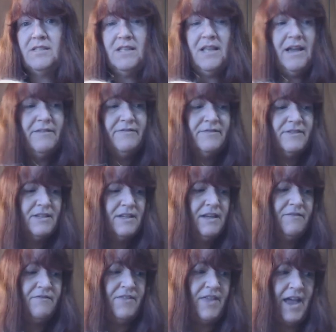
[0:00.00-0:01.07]
left,
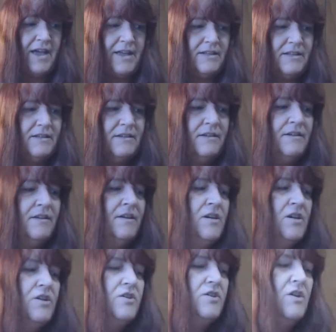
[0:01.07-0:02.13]
if that.
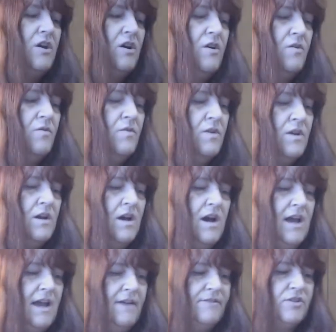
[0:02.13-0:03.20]
So I
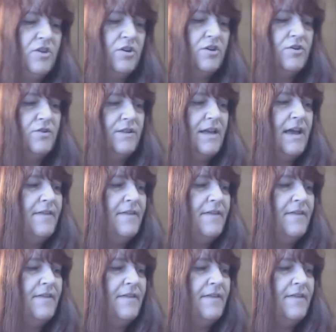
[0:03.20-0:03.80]
have started doing that.